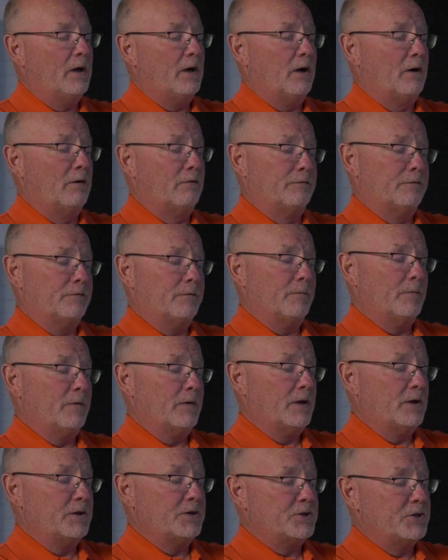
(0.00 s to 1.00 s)
of
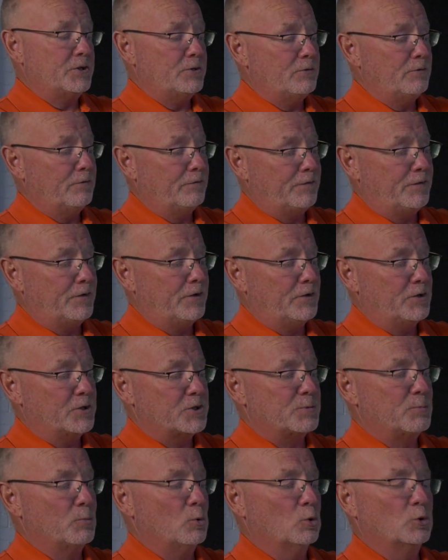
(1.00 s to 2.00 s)
two further
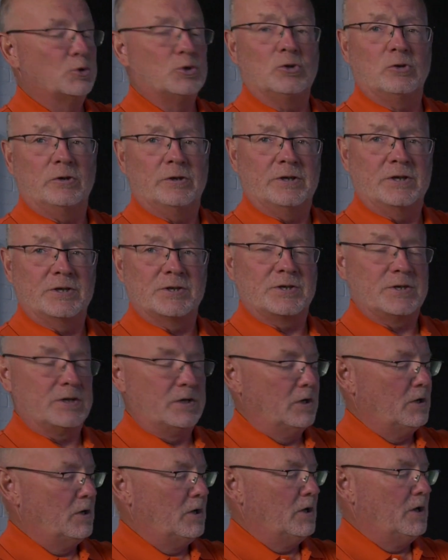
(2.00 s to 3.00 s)
small drawings.
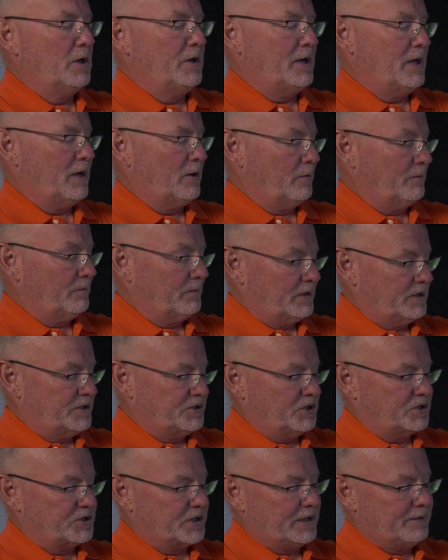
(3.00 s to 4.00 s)
Now, he's
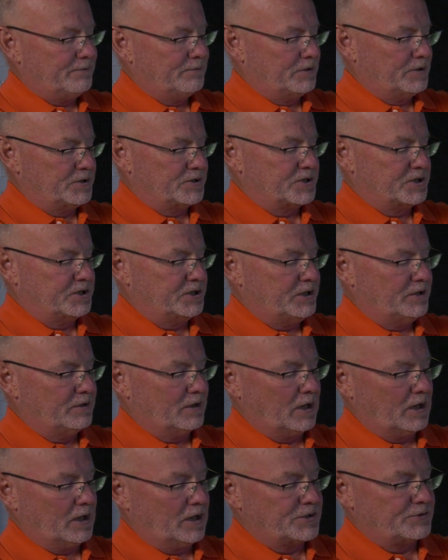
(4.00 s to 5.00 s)
just given us the sheet of
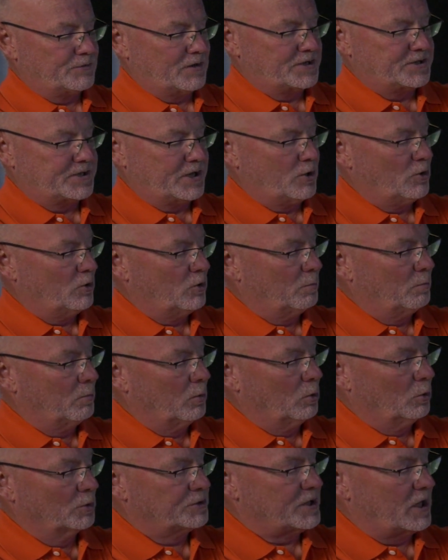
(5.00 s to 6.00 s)
glass resting on the
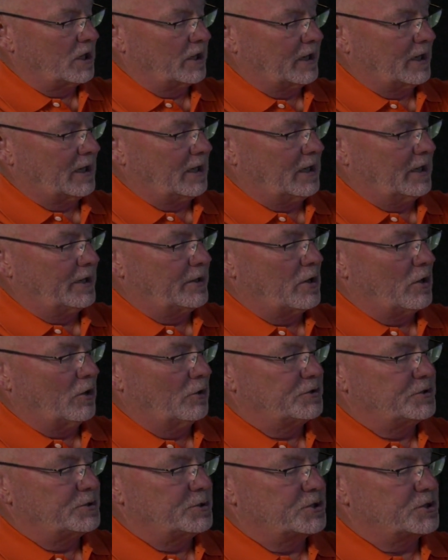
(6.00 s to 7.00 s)
ball target line
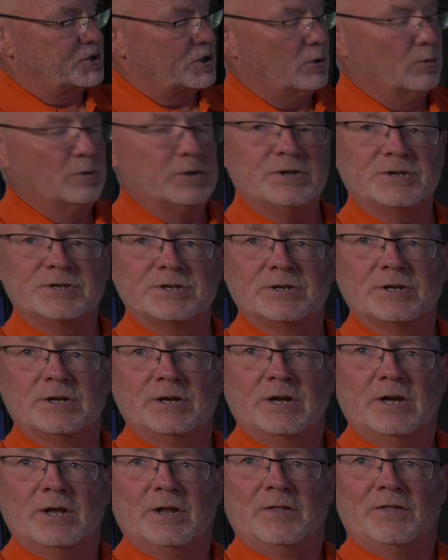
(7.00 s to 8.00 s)
onto his shoulders.
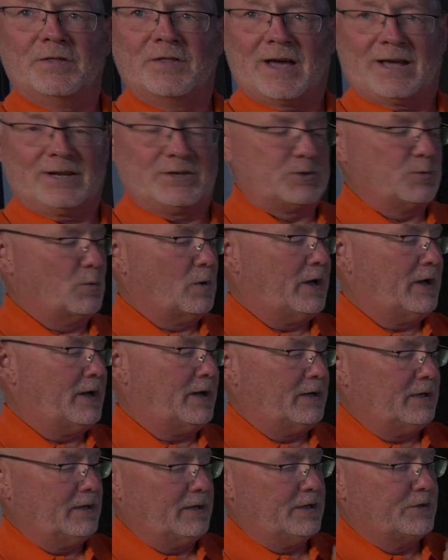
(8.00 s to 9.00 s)
That's
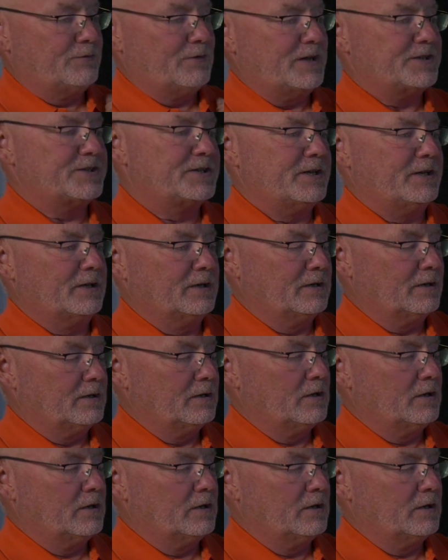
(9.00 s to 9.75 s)
where it's resting.